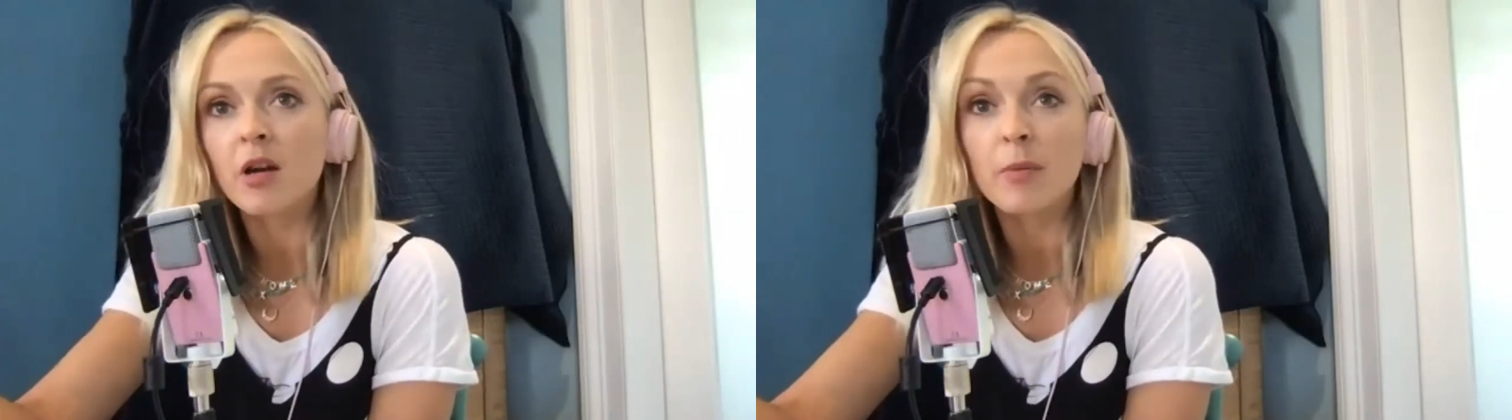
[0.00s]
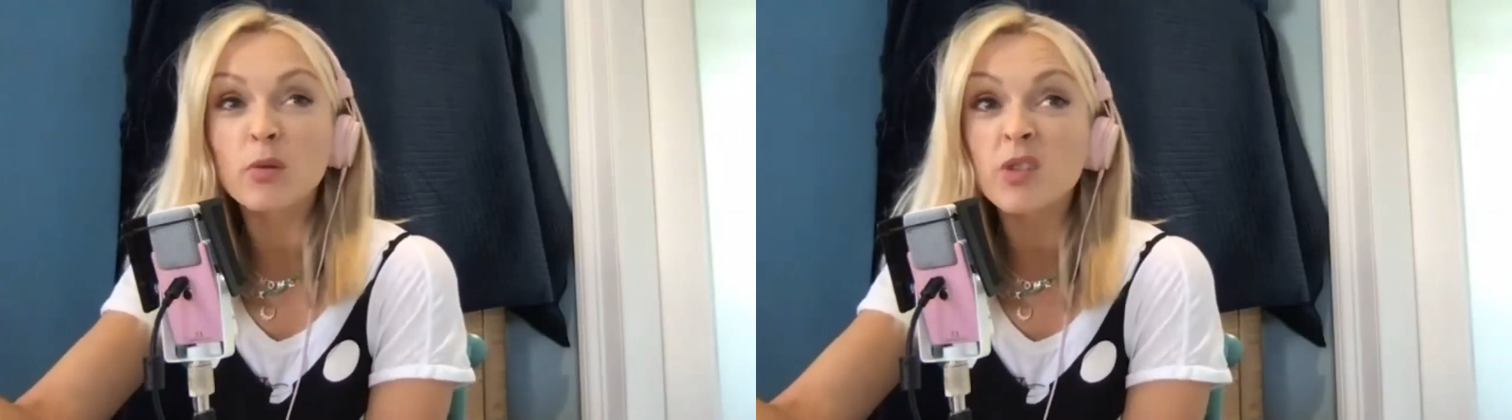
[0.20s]

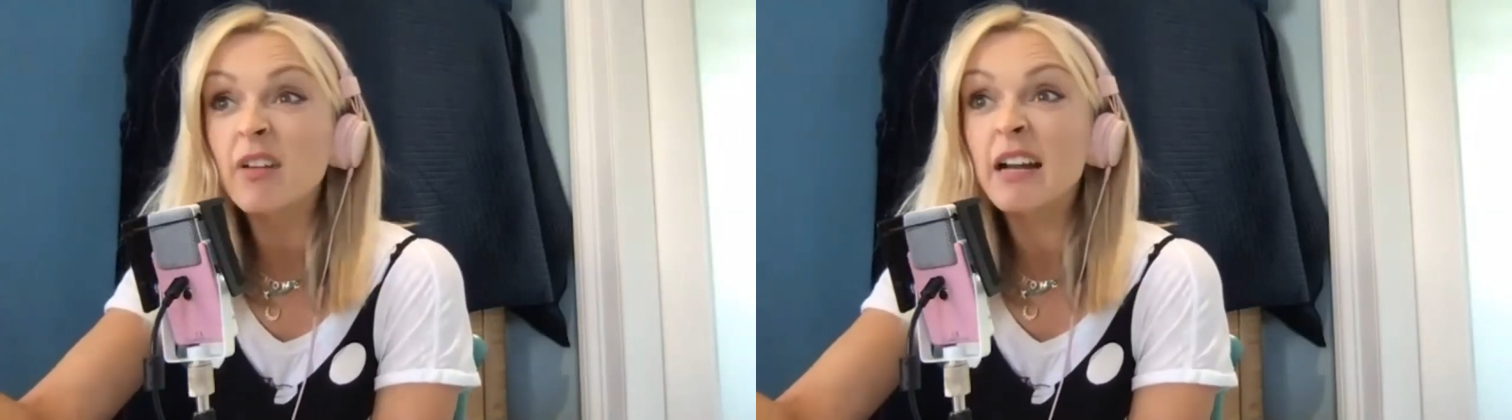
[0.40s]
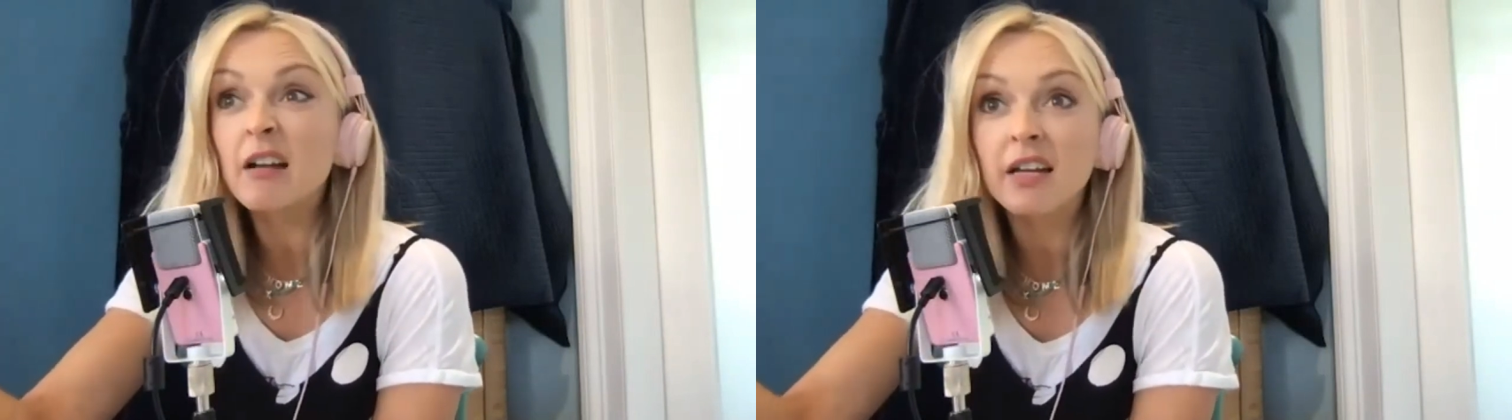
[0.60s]
But also I'm
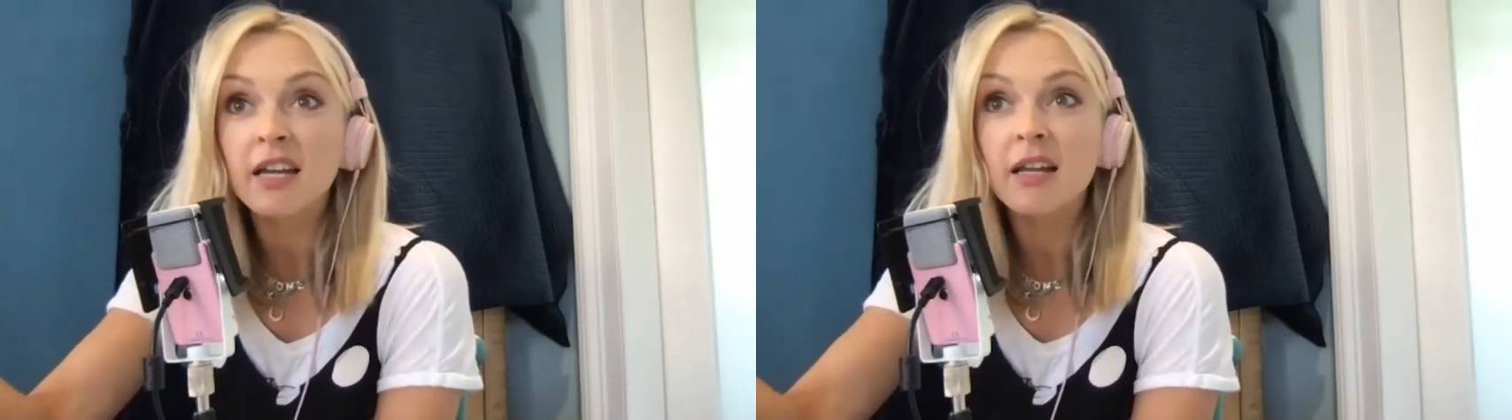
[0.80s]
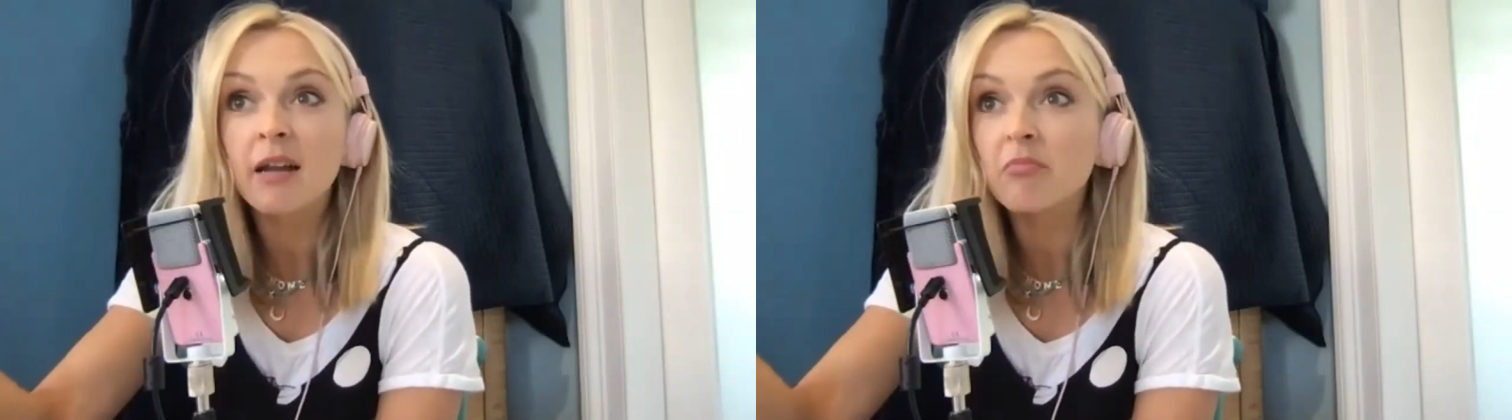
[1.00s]
really
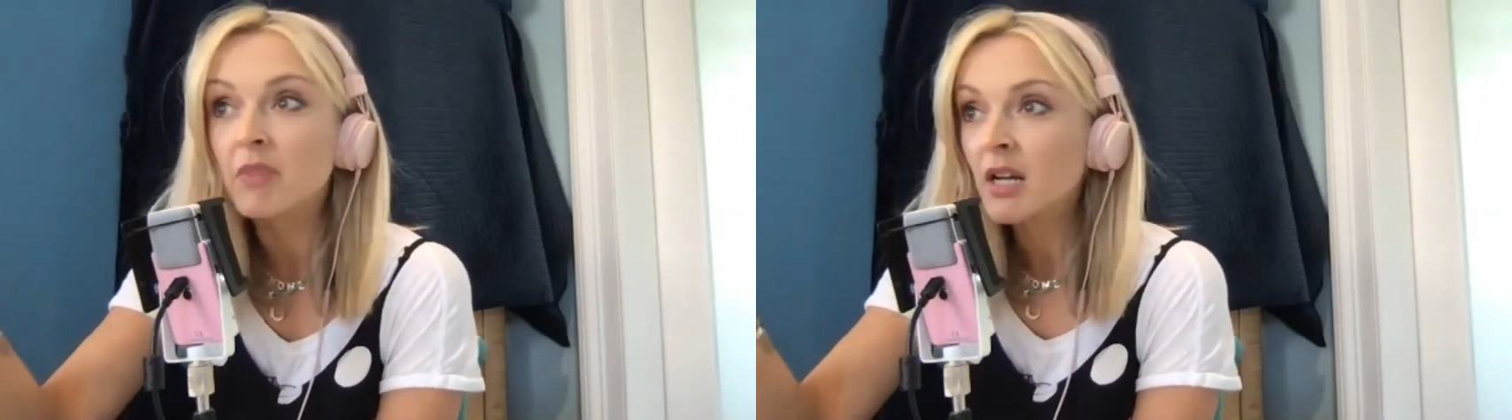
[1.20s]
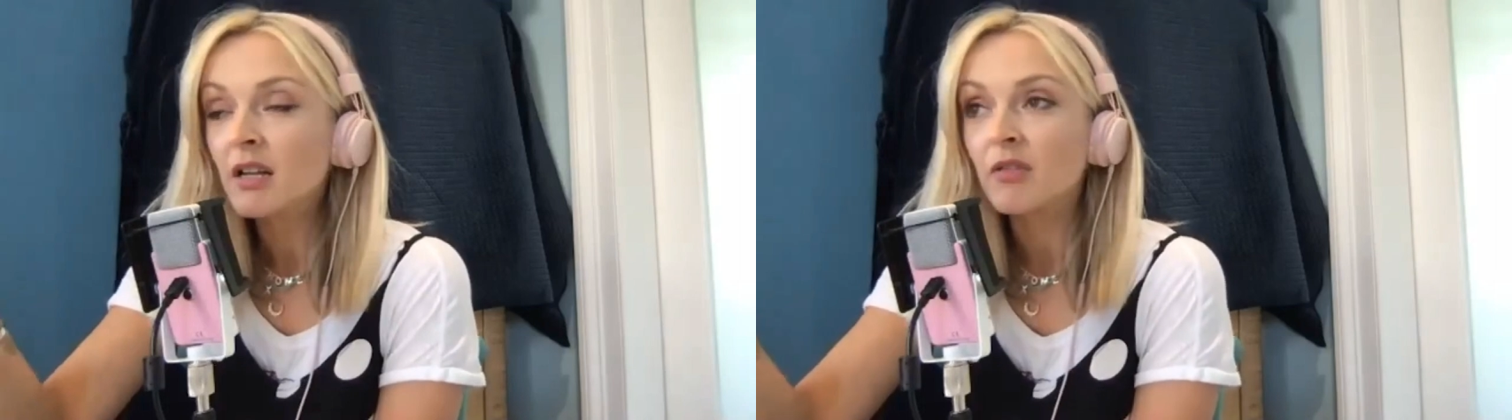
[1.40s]
lucky in
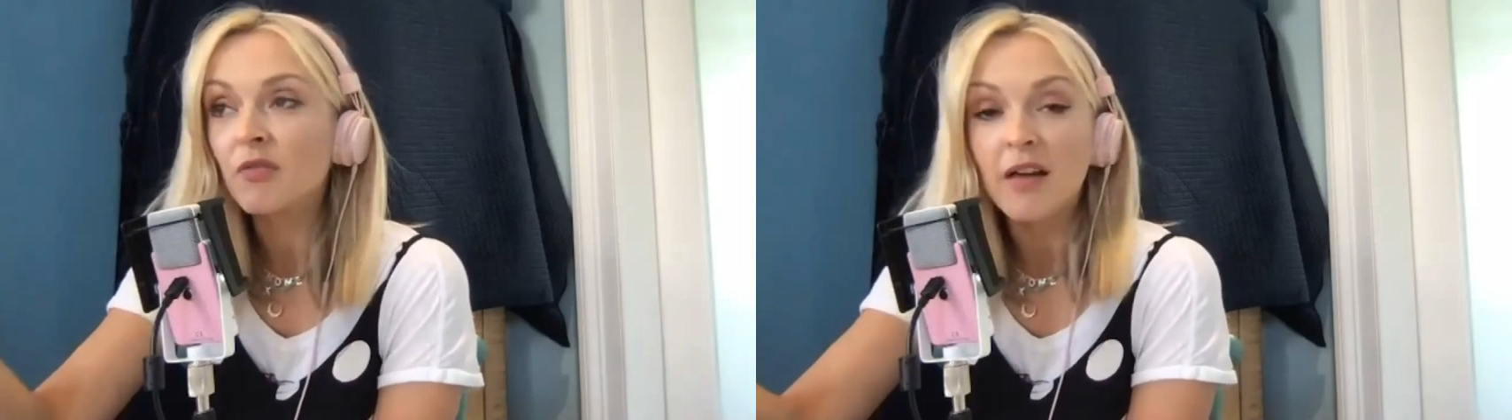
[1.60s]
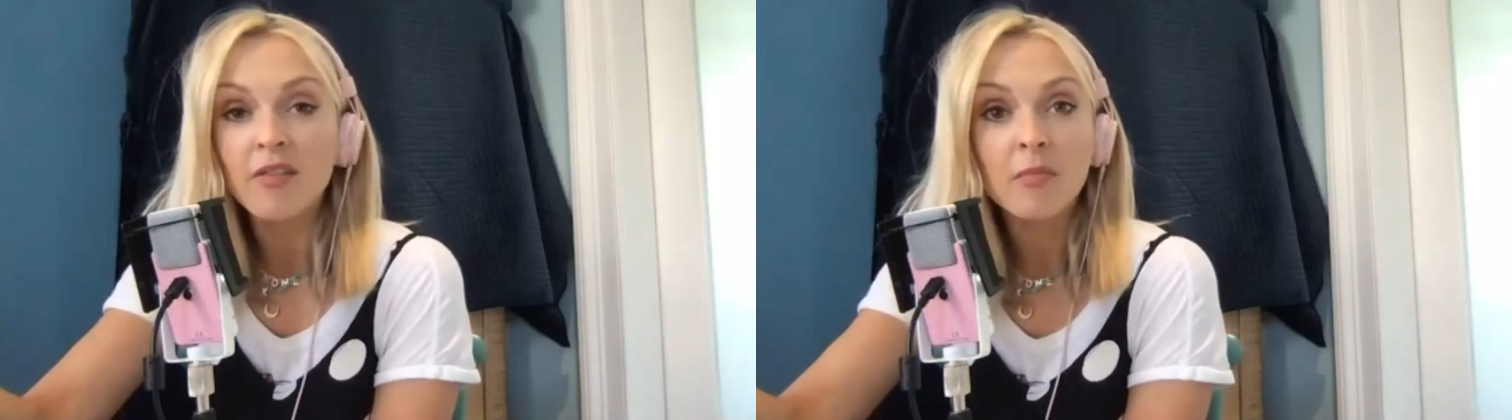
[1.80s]
the
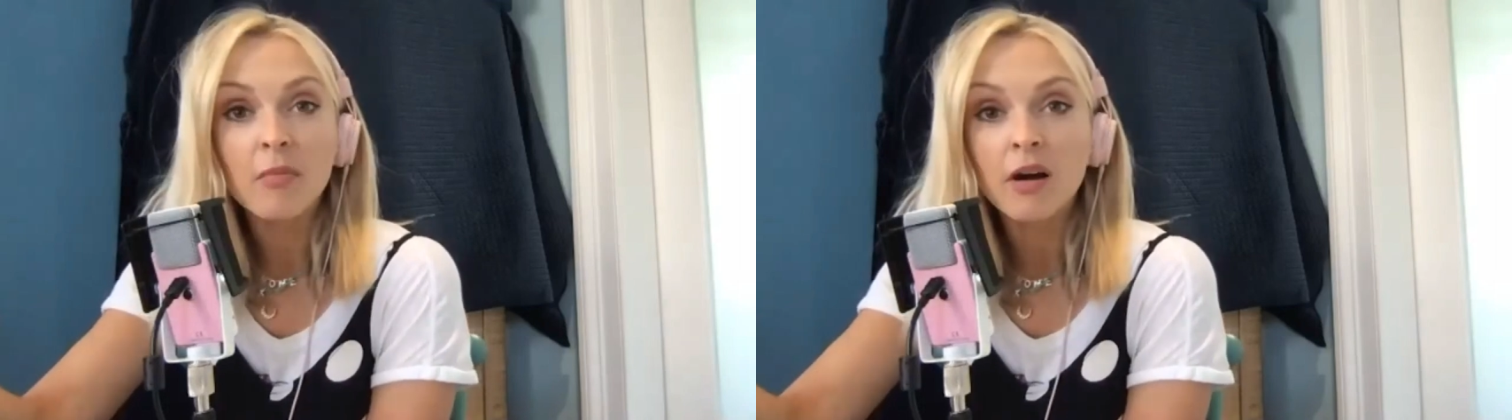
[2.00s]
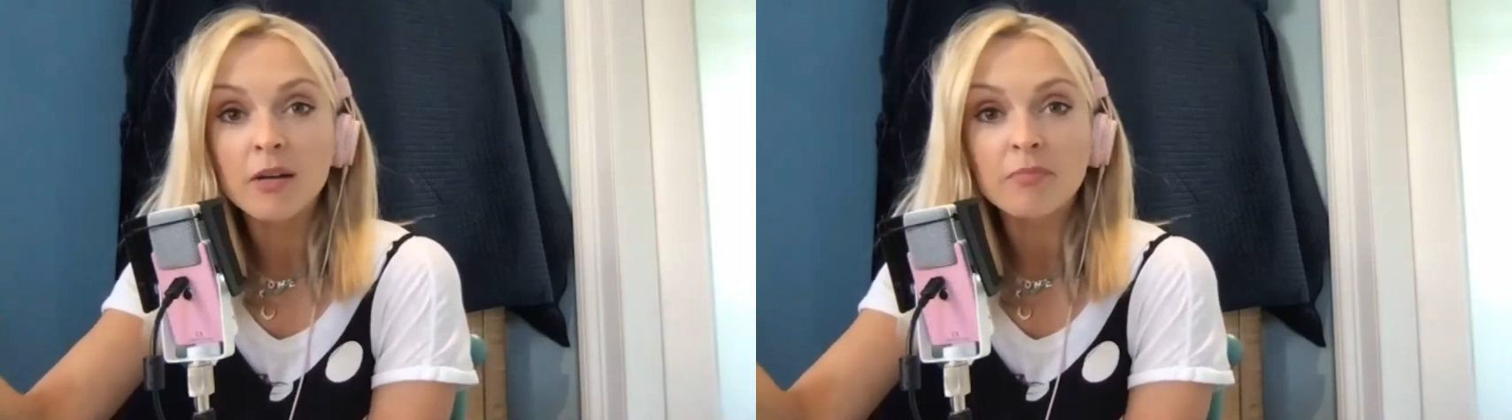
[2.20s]
fact that
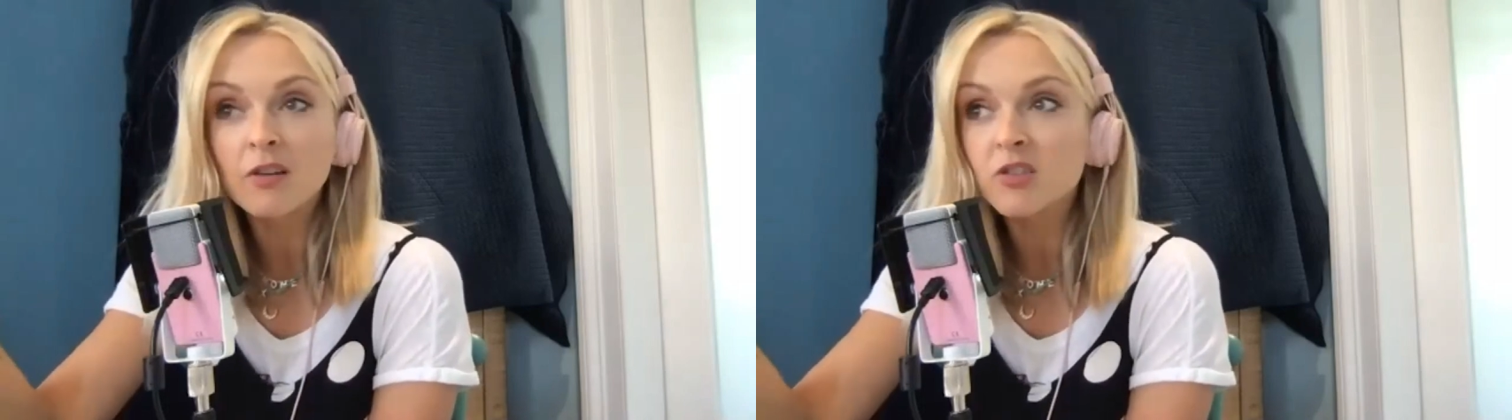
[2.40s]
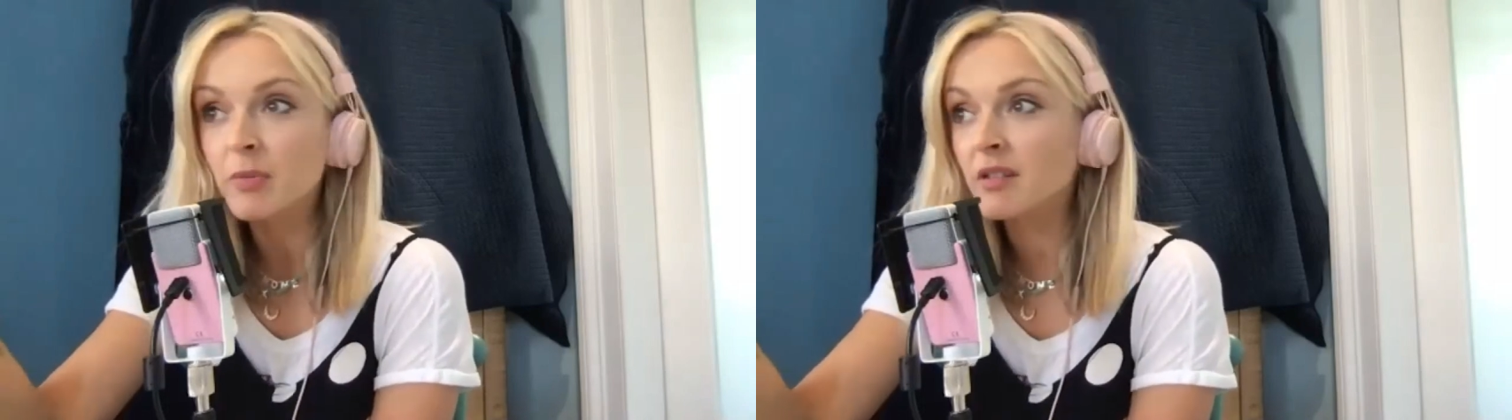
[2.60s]
my
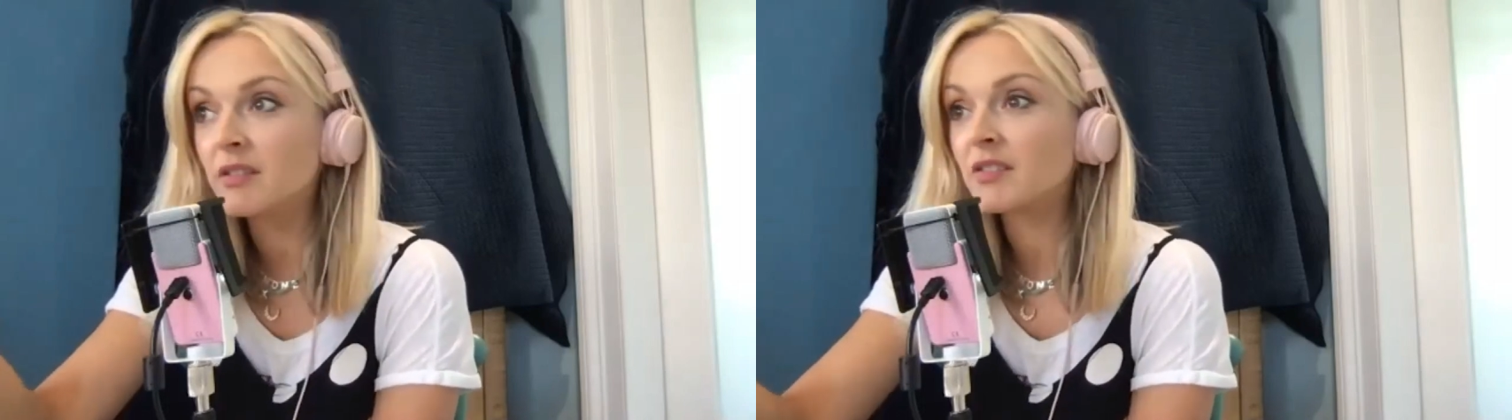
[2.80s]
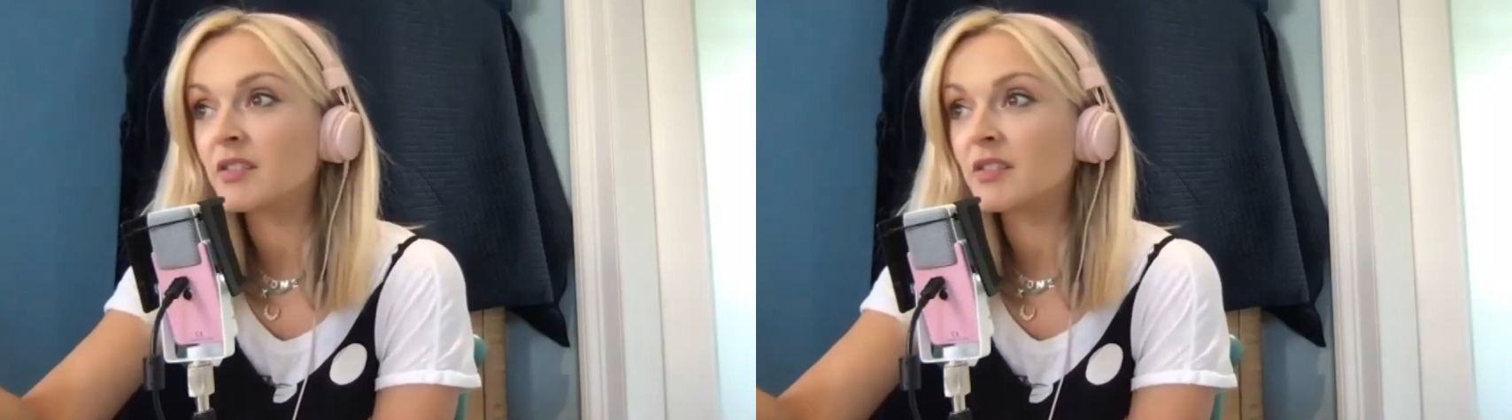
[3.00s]
husband's,